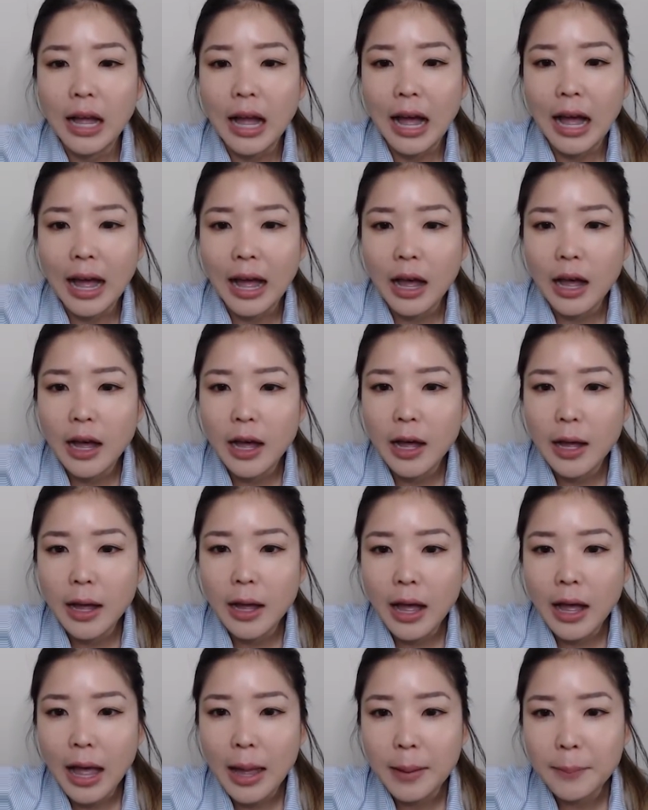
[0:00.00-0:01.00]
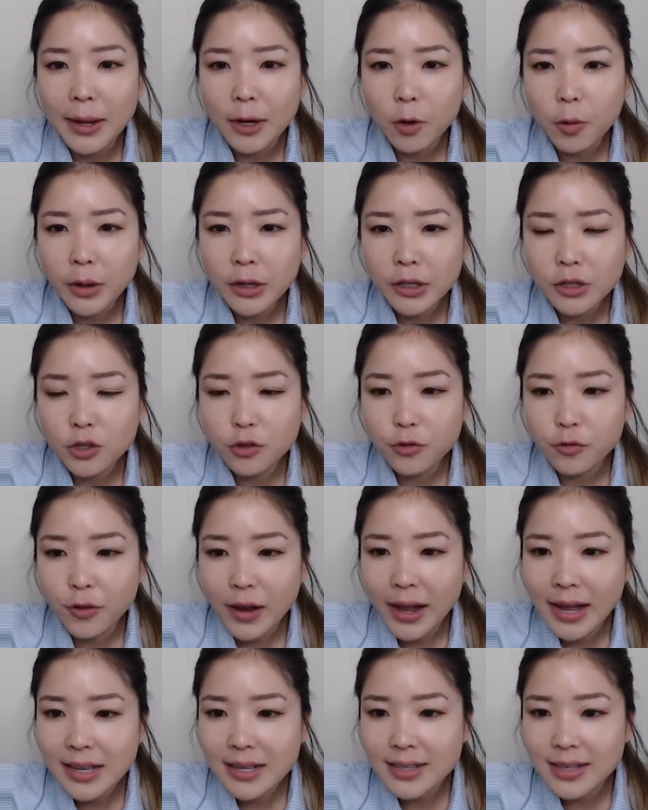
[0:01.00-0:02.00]
am I going too
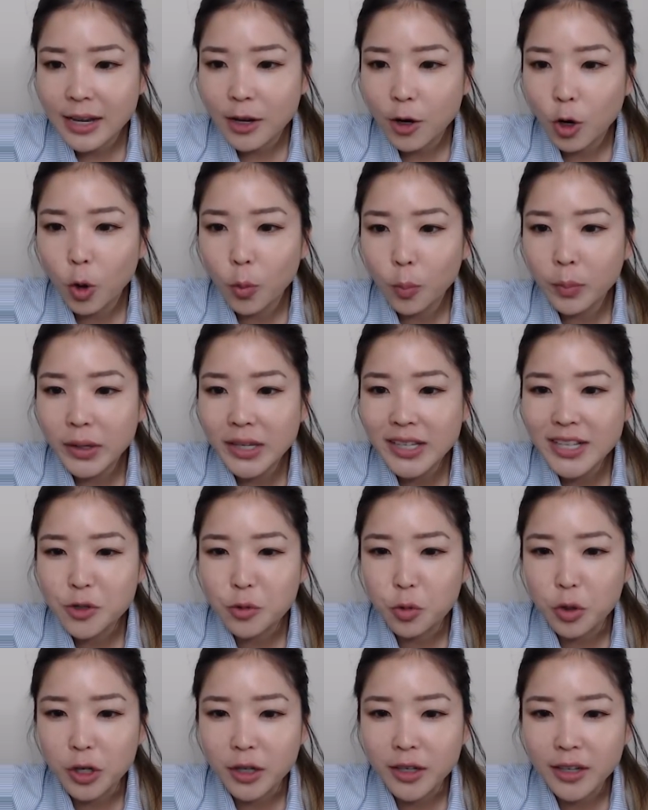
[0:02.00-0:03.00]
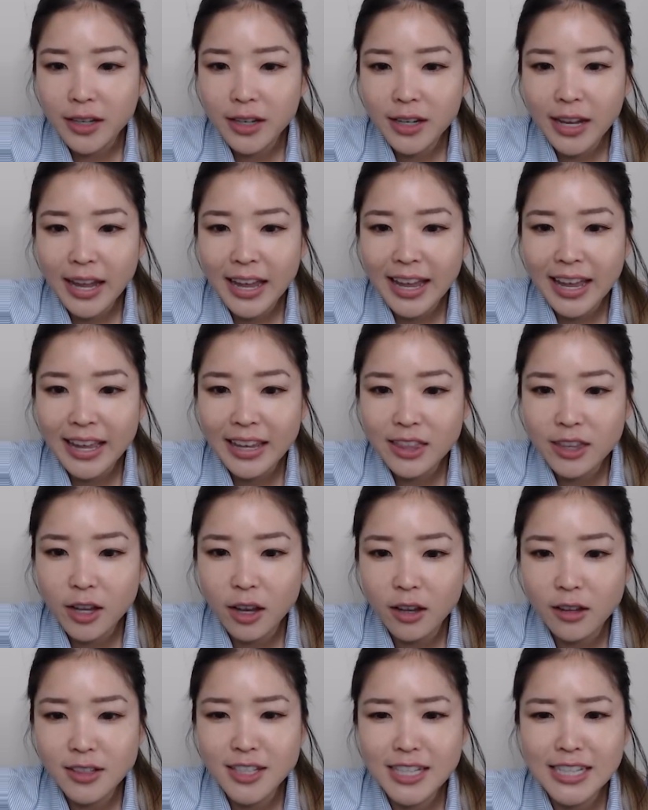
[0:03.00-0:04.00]
fast? I hope it's working. And
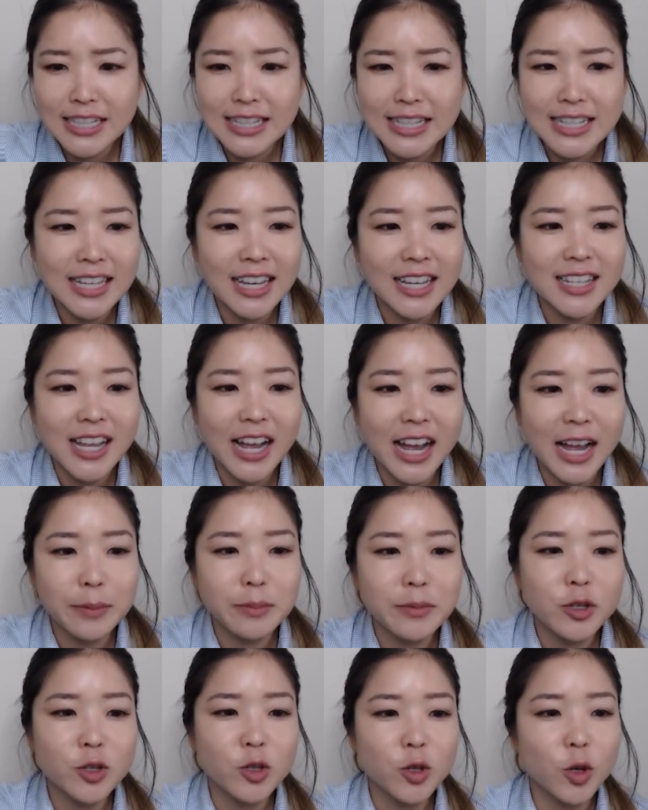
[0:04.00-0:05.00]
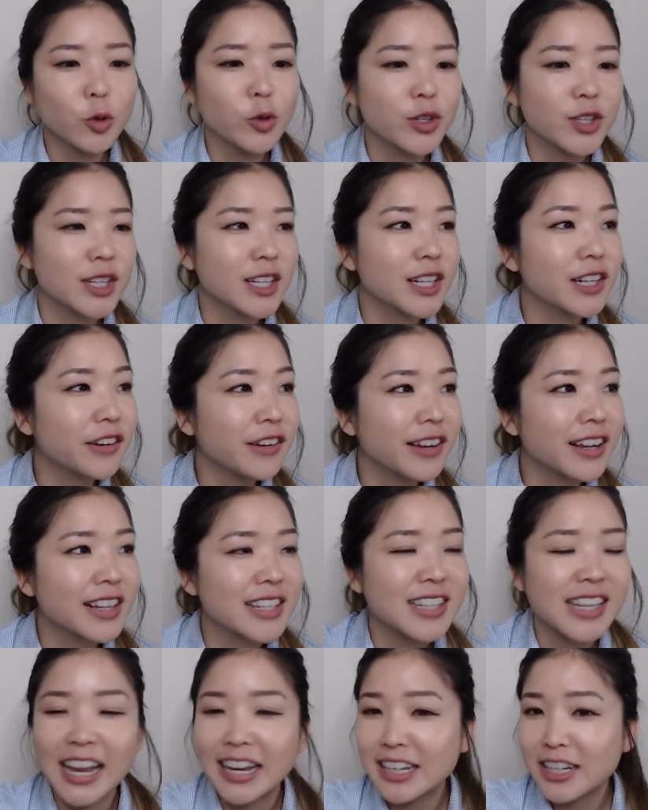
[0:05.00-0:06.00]
Daljit says, I'm so serious.
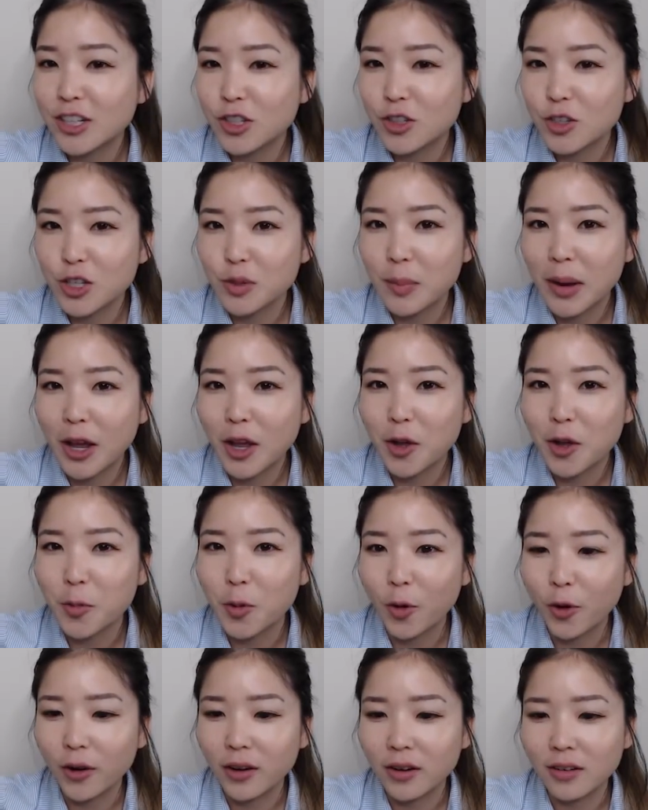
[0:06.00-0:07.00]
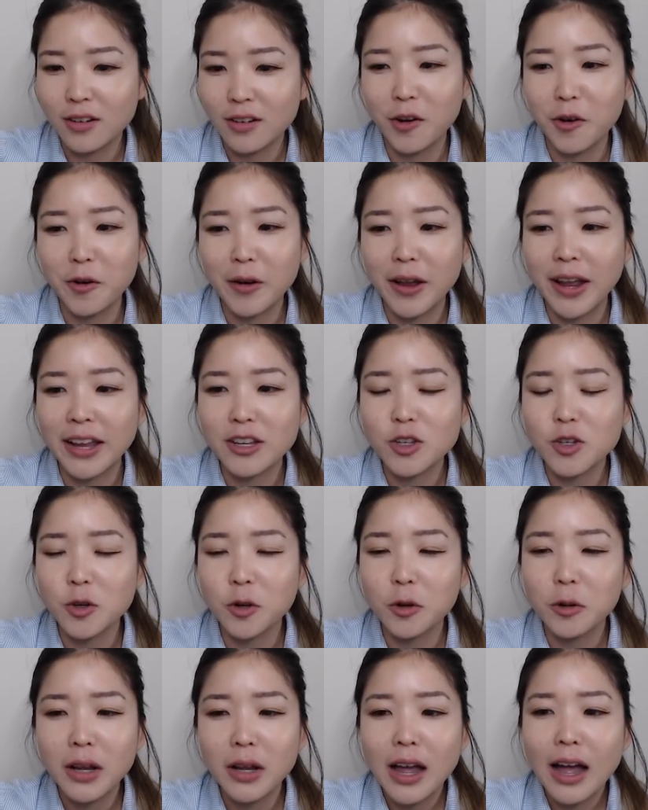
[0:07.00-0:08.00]
I need to smile more. Okay,
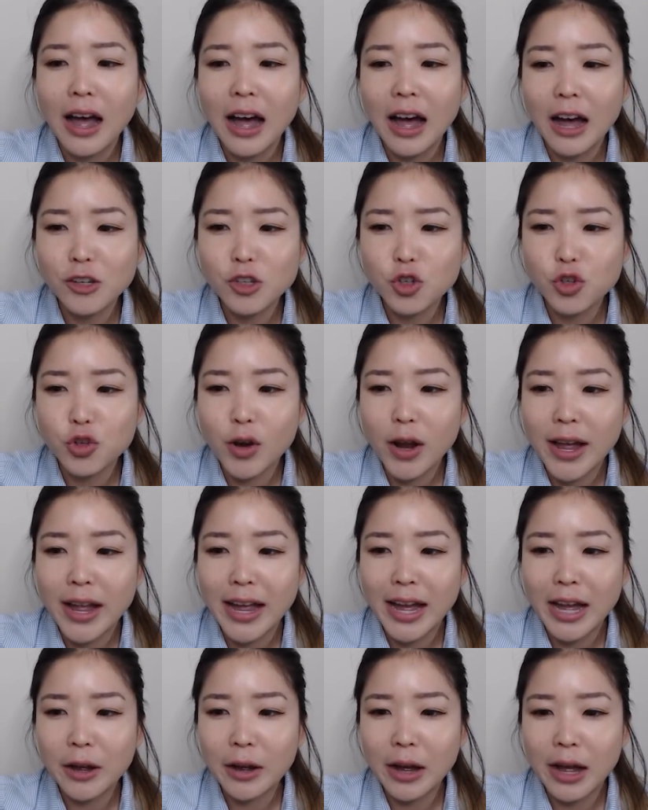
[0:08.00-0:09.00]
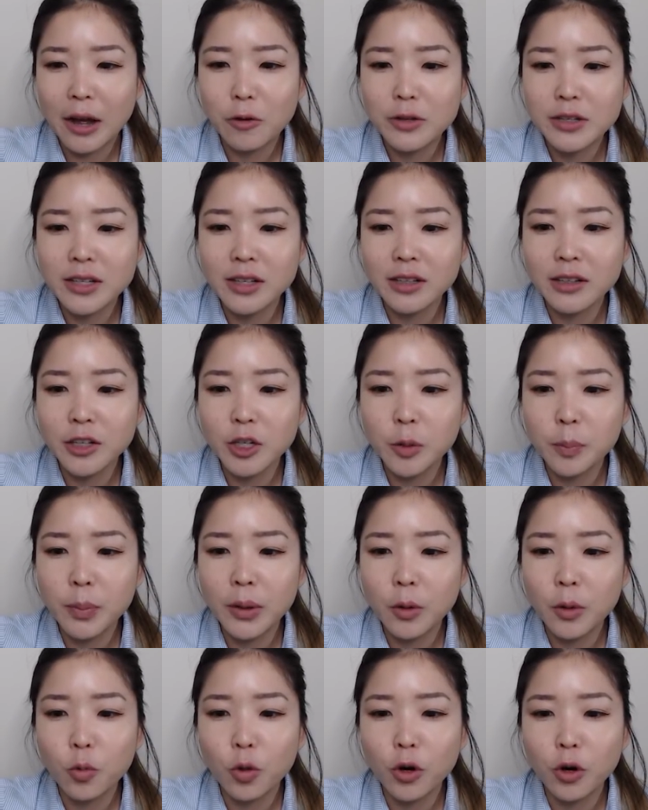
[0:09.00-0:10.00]
so I'll try. I was a little
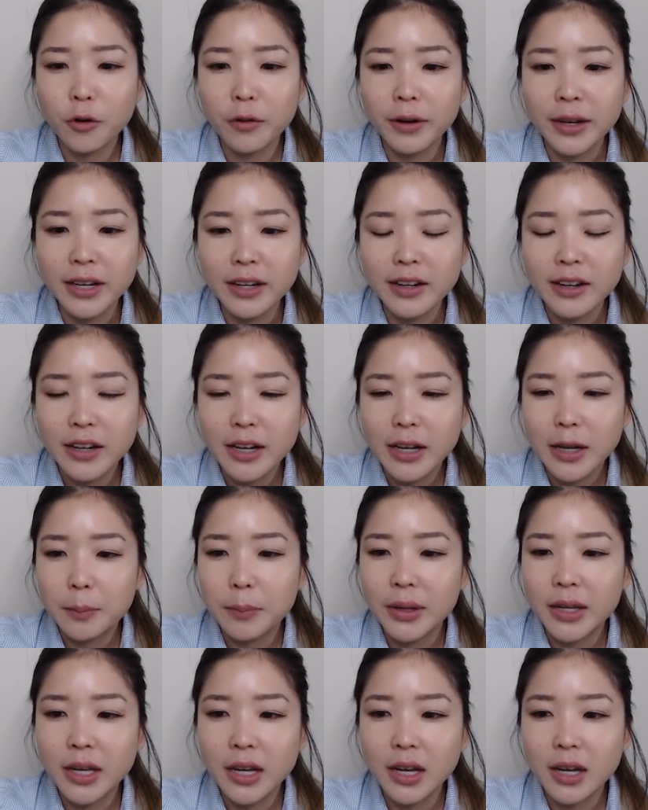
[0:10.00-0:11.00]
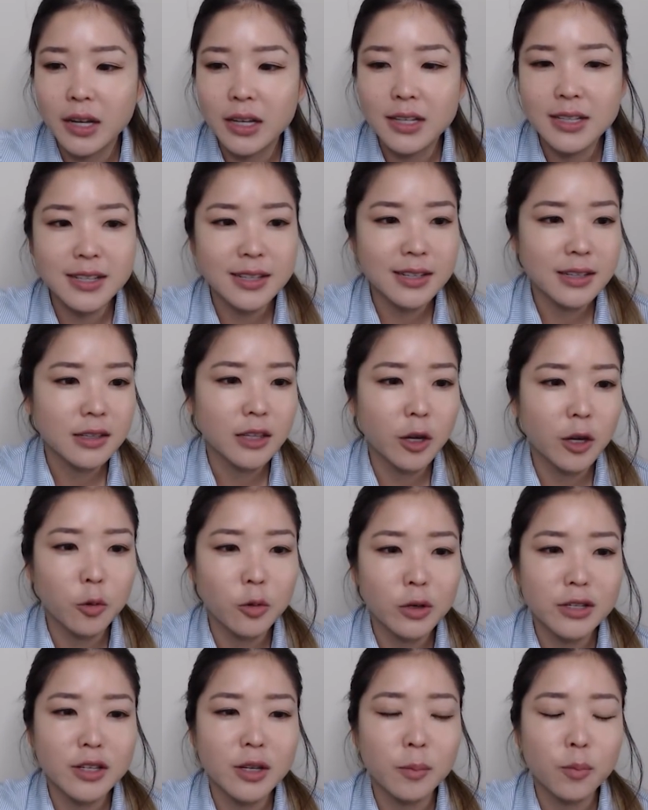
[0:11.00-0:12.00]
bit worried because there were
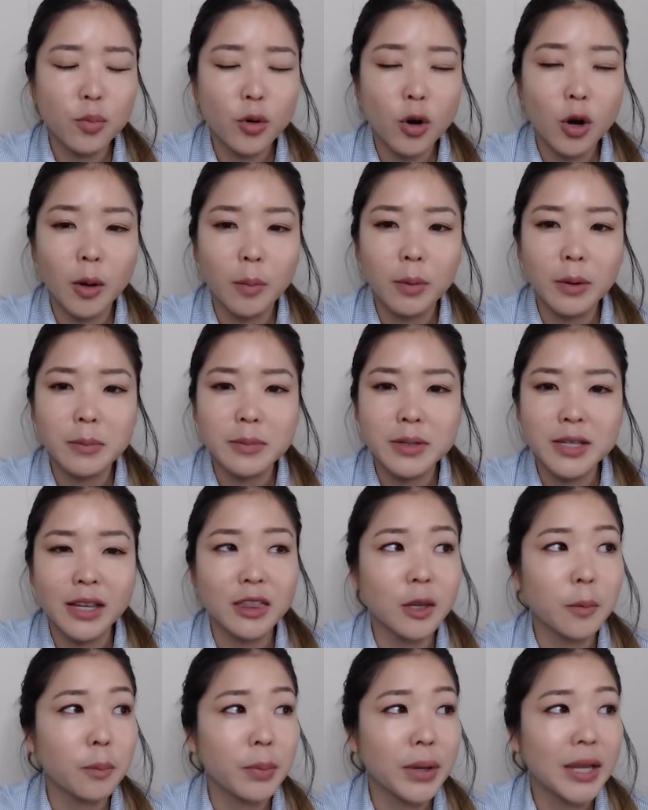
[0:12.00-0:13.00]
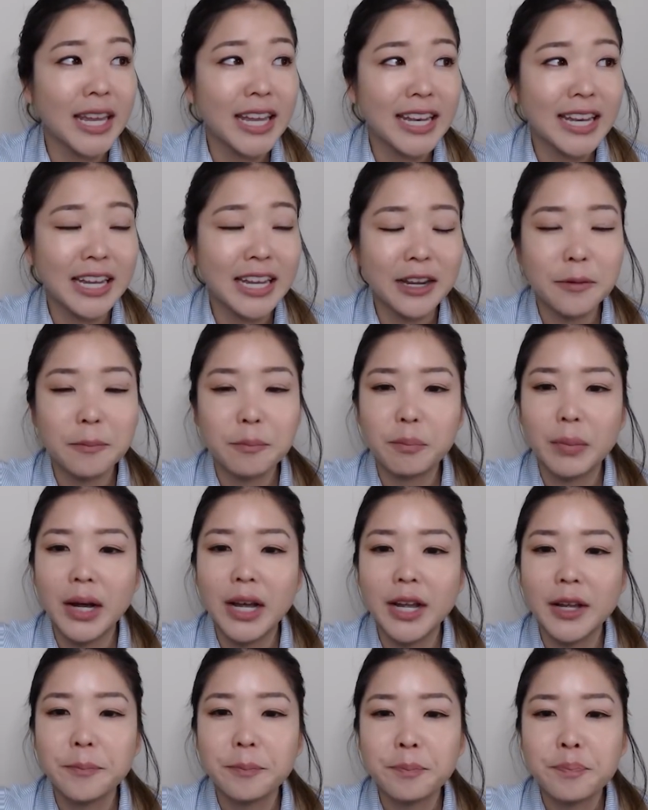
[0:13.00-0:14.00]
some problems at the beginning,
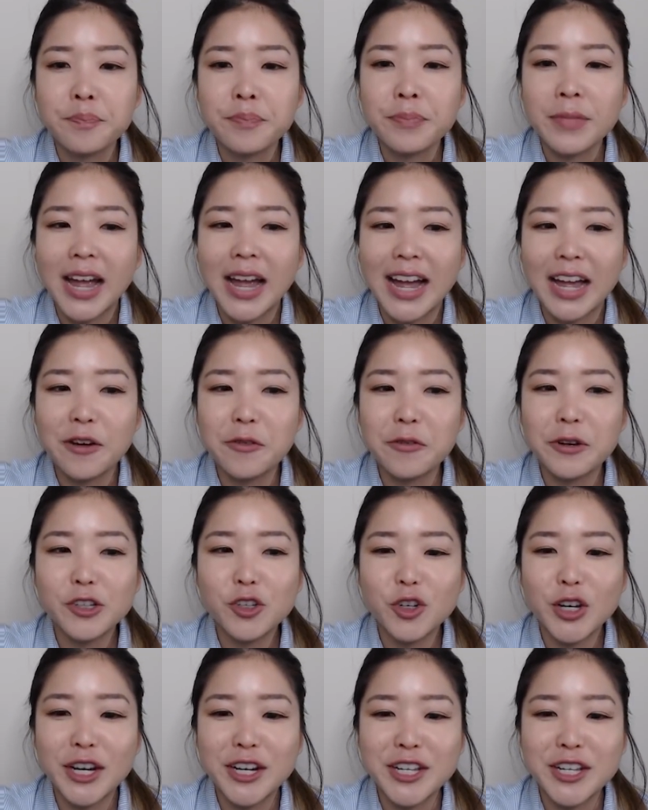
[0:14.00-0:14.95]
but I will try to